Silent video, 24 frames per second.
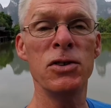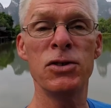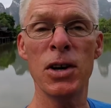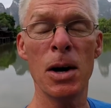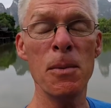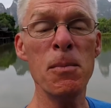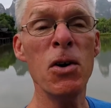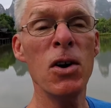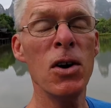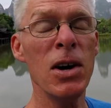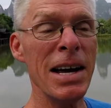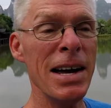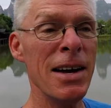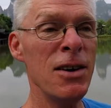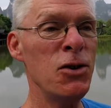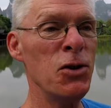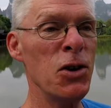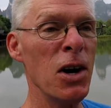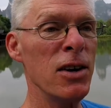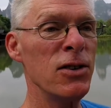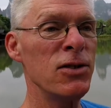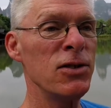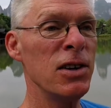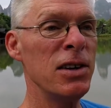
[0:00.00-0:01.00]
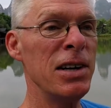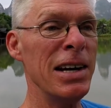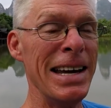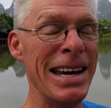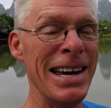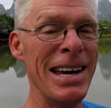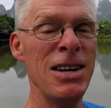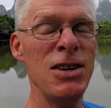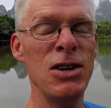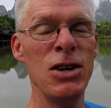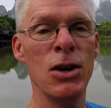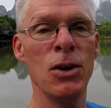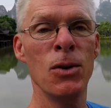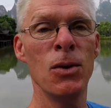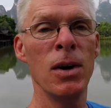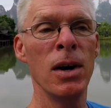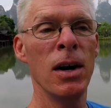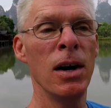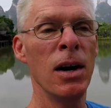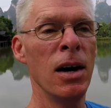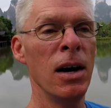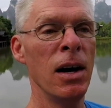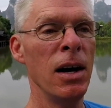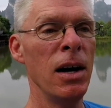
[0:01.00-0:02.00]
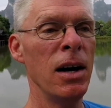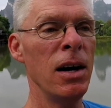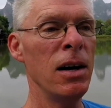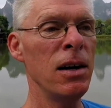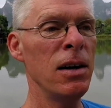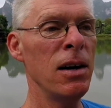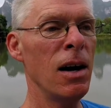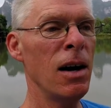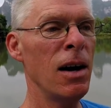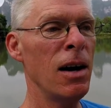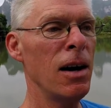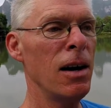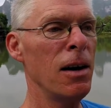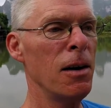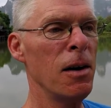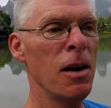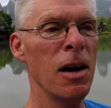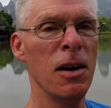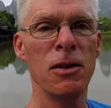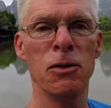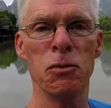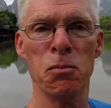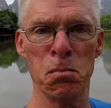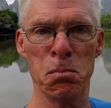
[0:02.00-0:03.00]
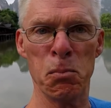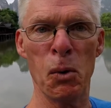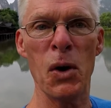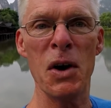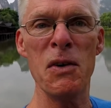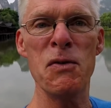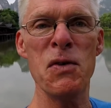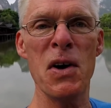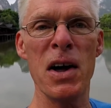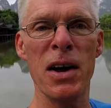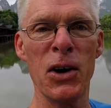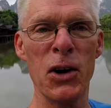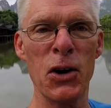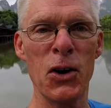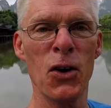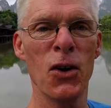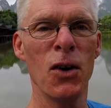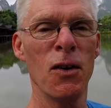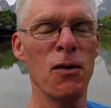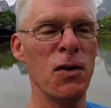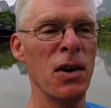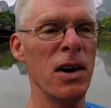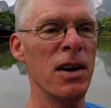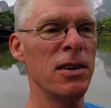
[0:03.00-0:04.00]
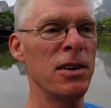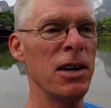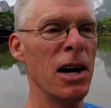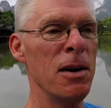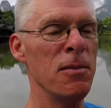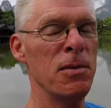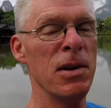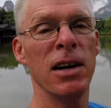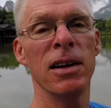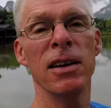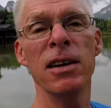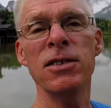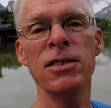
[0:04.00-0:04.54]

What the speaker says: Some are interested in you in a boyfriend-girlfriend type thing.